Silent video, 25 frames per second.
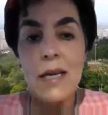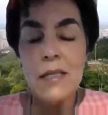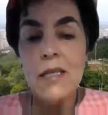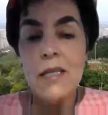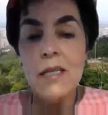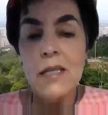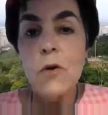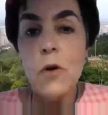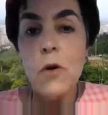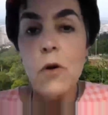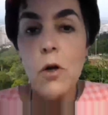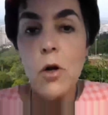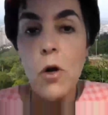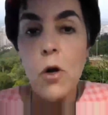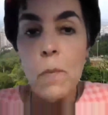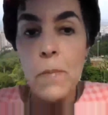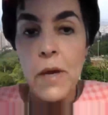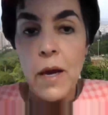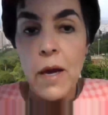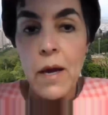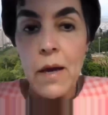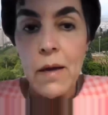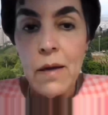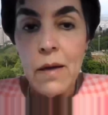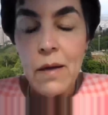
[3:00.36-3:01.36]
in Colombia,
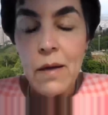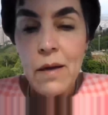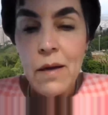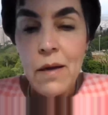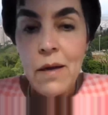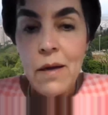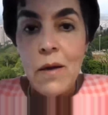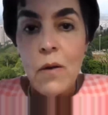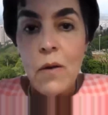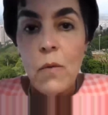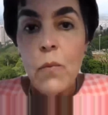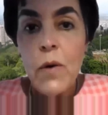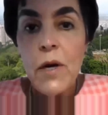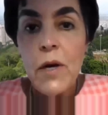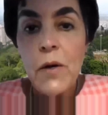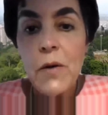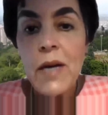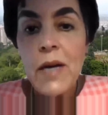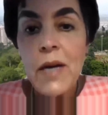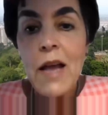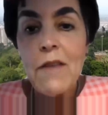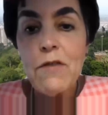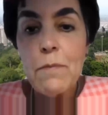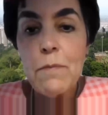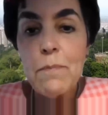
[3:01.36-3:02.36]
we don't
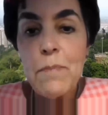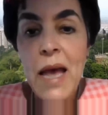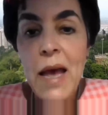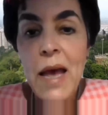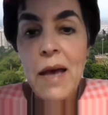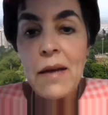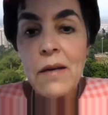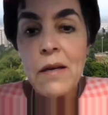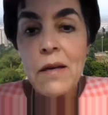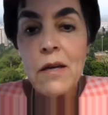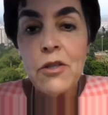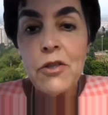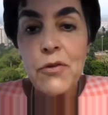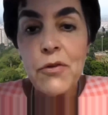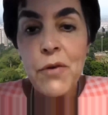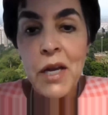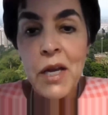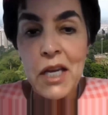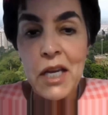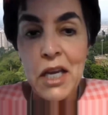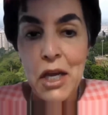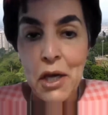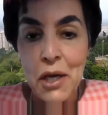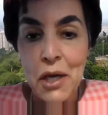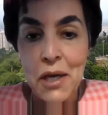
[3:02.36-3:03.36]
have a ban on
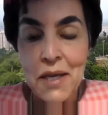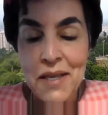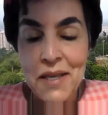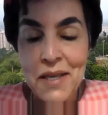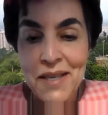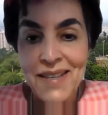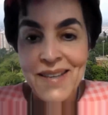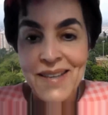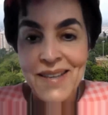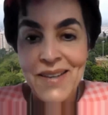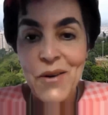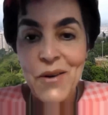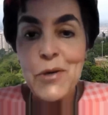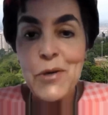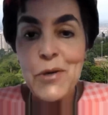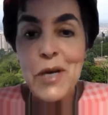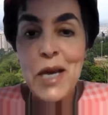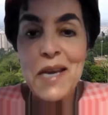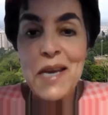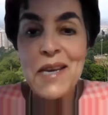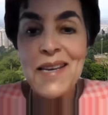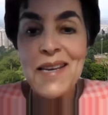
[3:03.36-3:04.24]
drinking, okay?